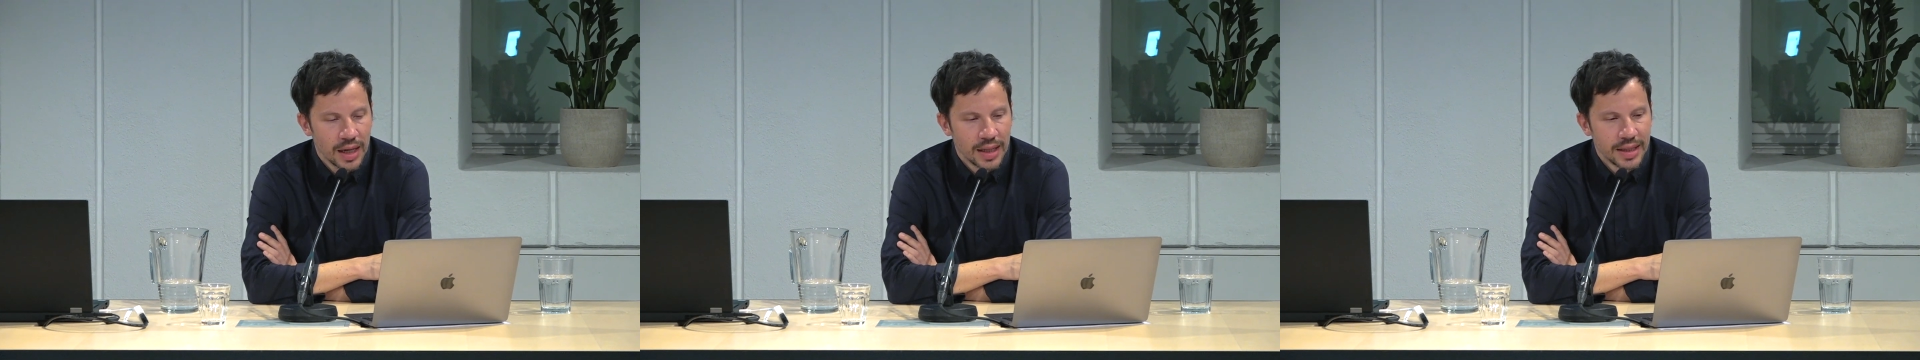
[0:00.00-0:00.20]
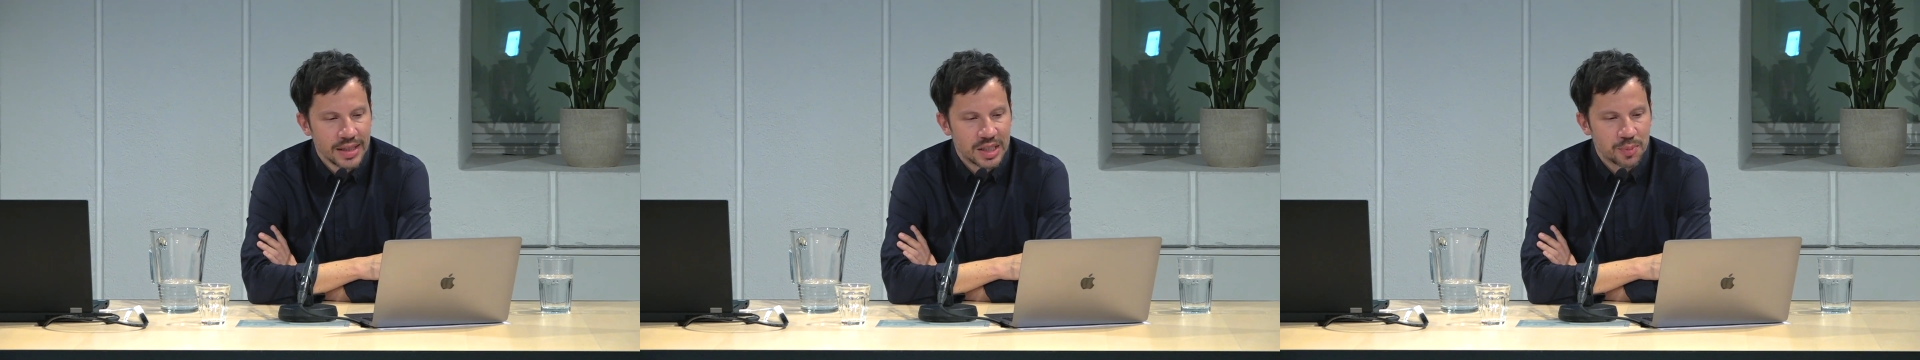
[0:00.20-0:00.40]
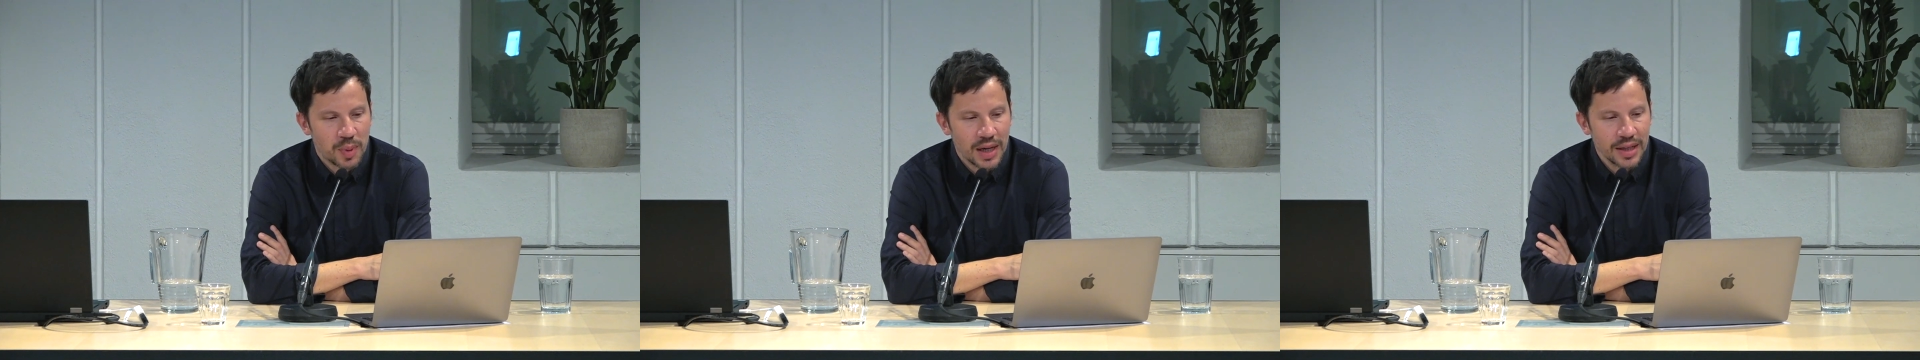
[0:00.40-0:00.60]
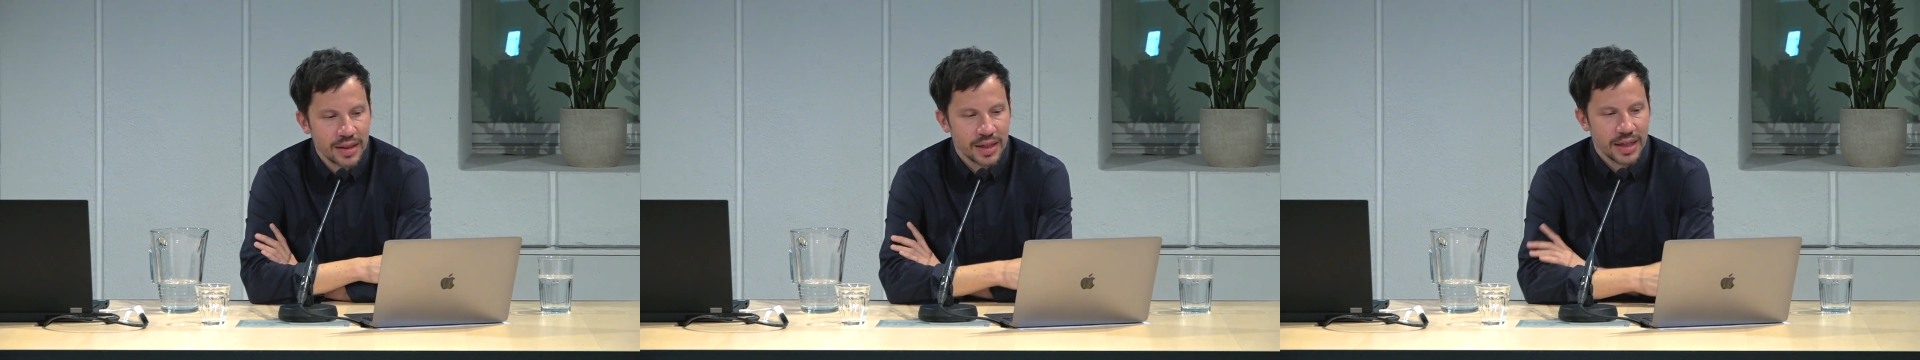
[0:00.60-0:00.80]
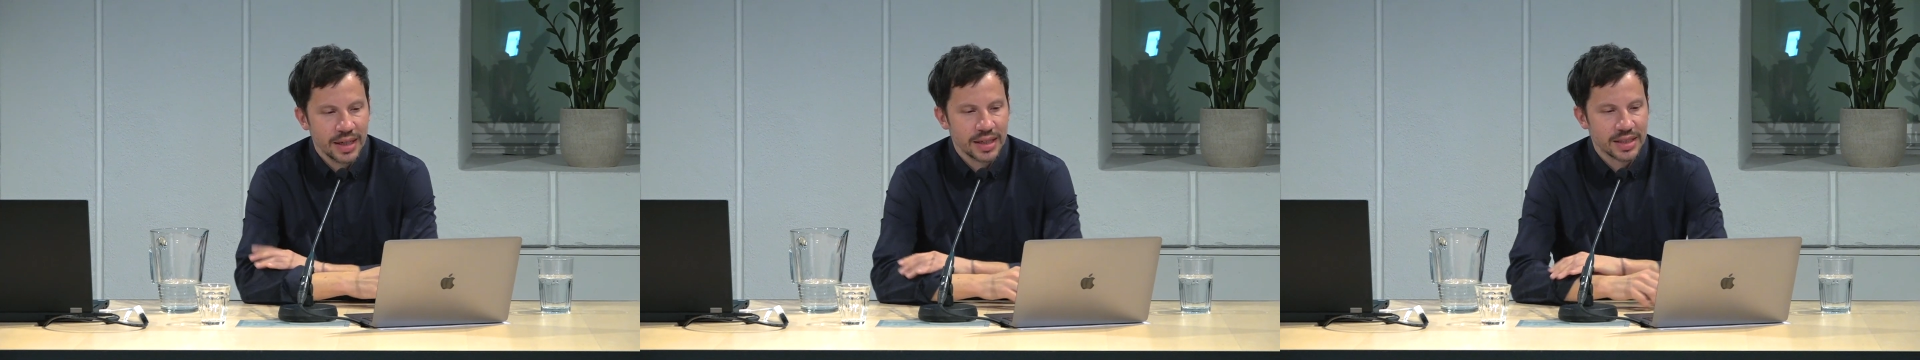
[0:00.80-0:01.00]
Despite
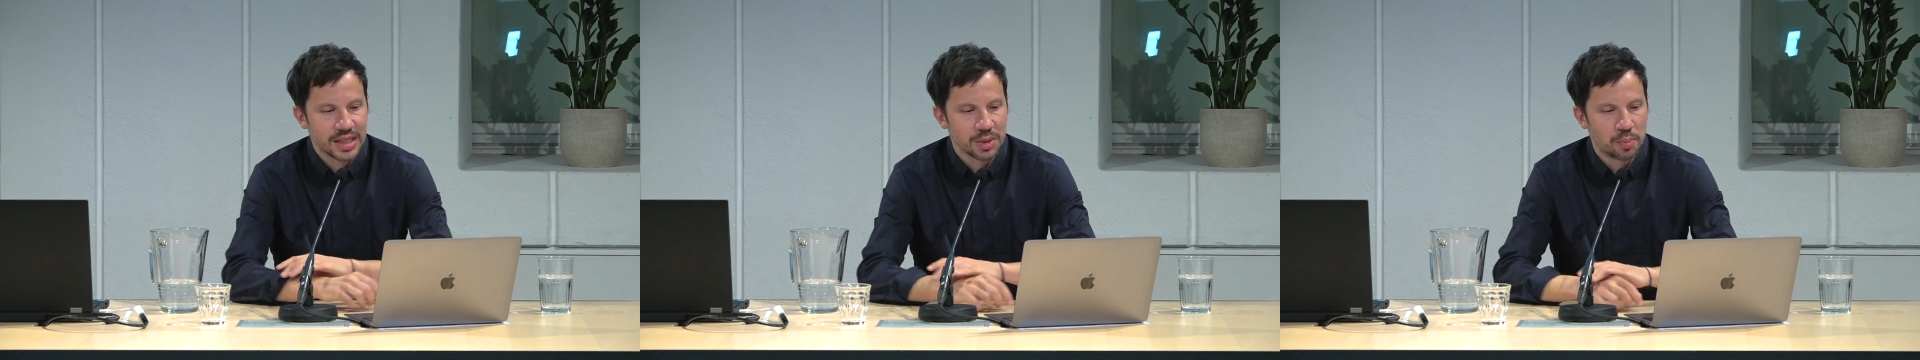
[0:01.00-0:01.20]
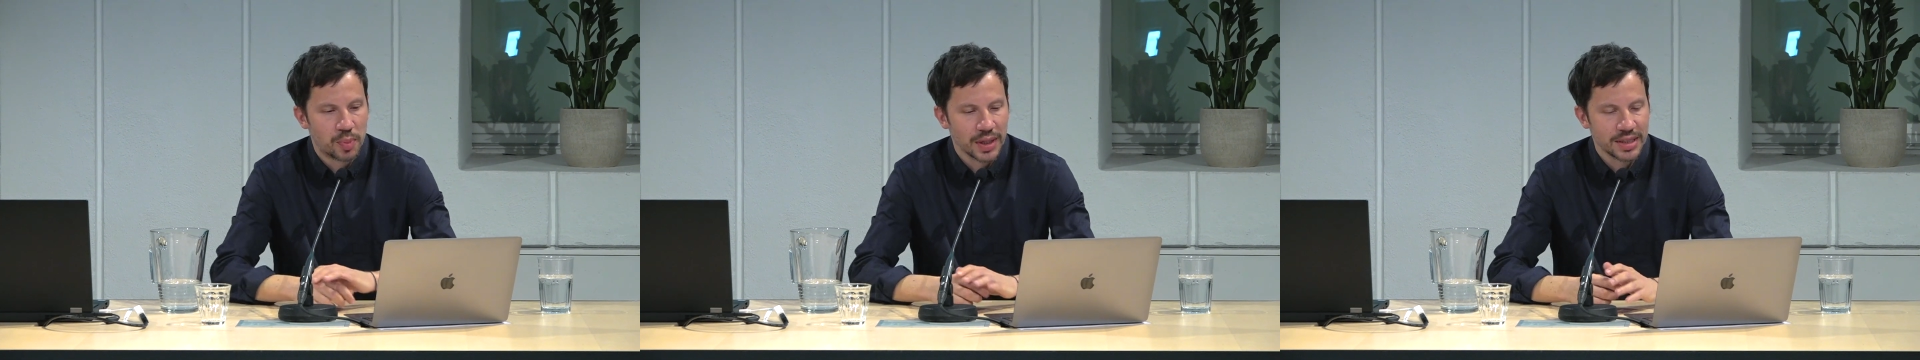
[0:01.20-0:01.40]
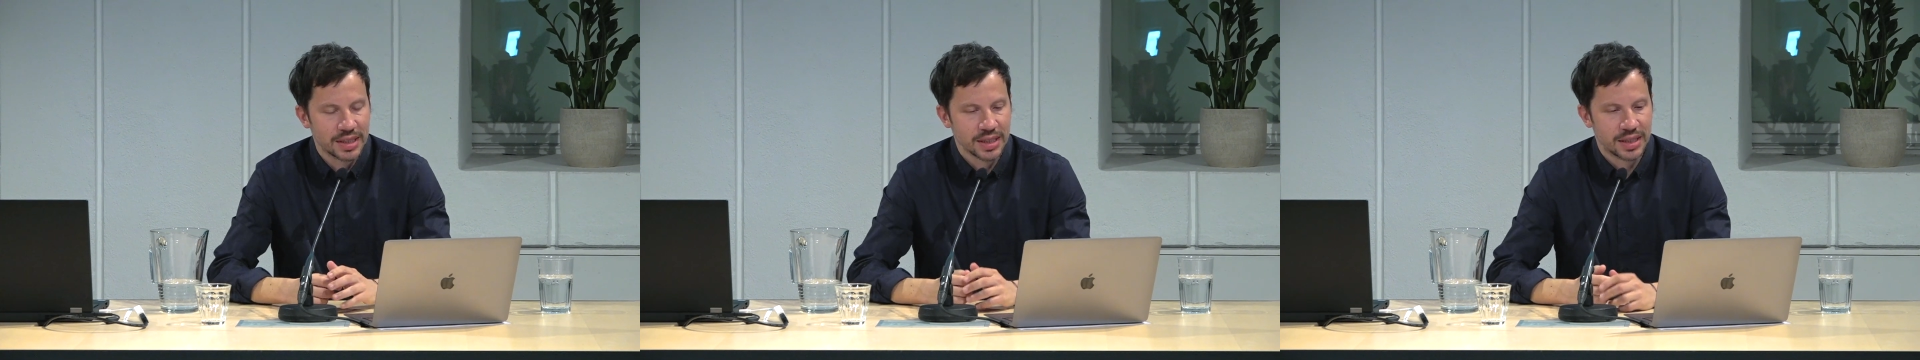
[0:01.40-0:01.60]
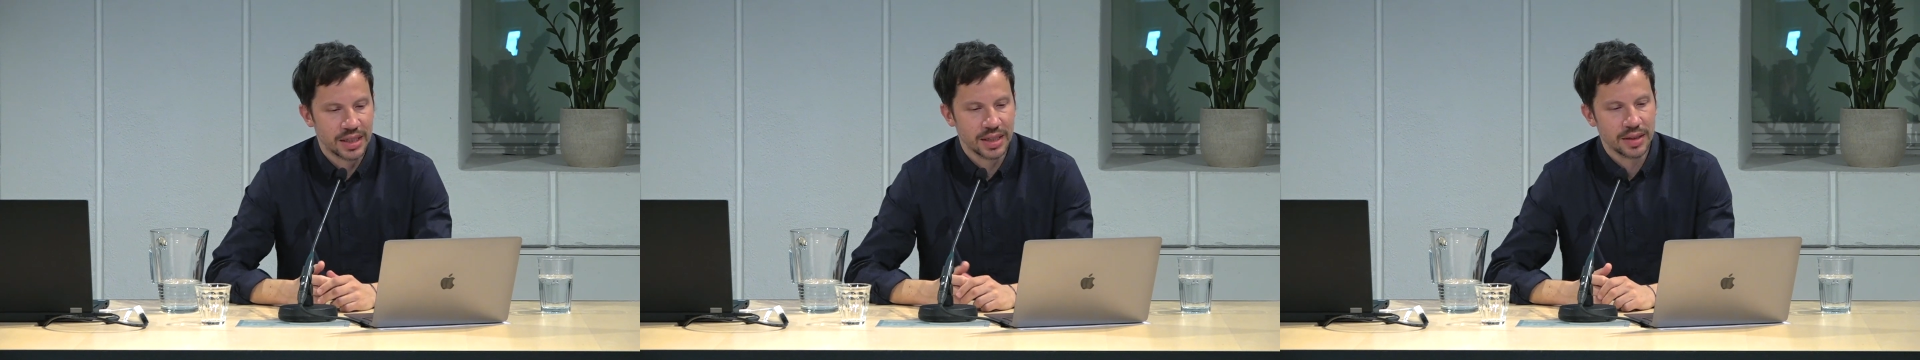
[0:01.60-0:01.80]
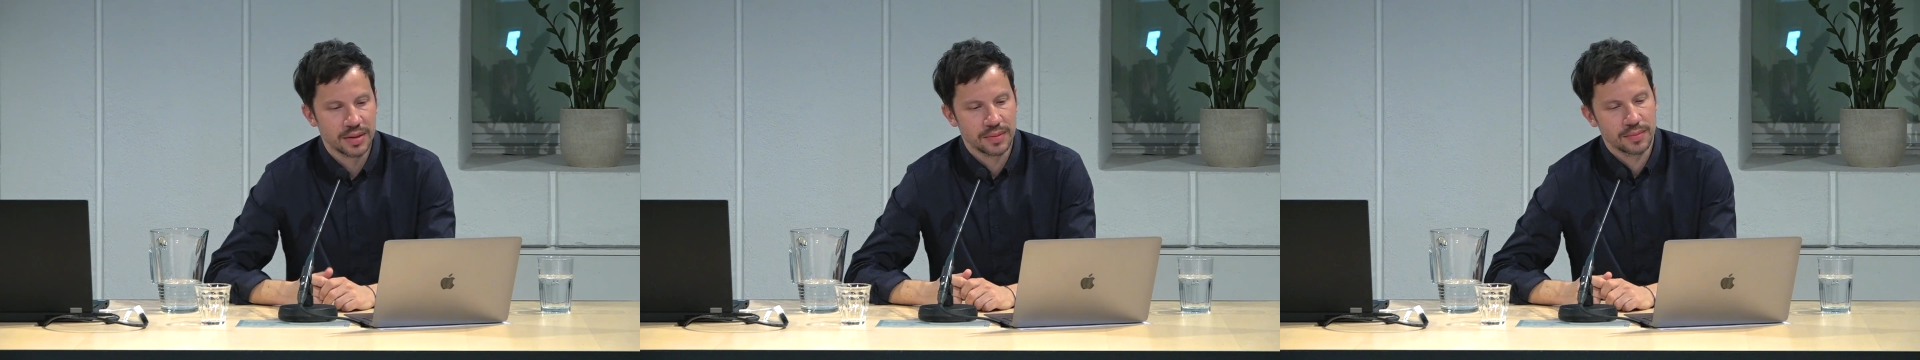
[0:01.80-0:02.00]
the inner
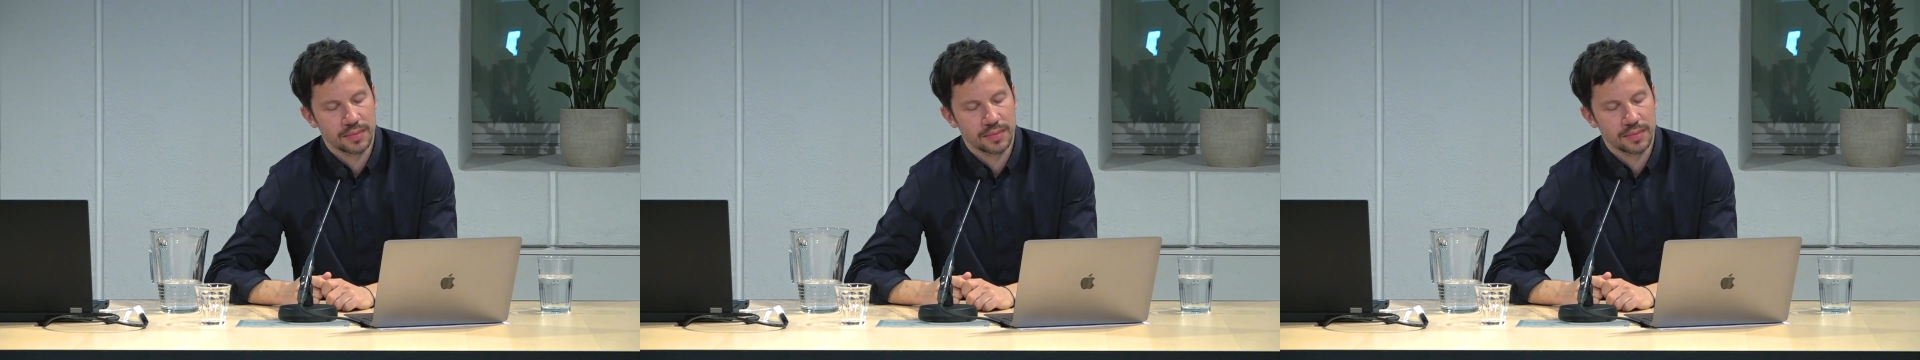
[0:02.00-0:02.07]
simplicity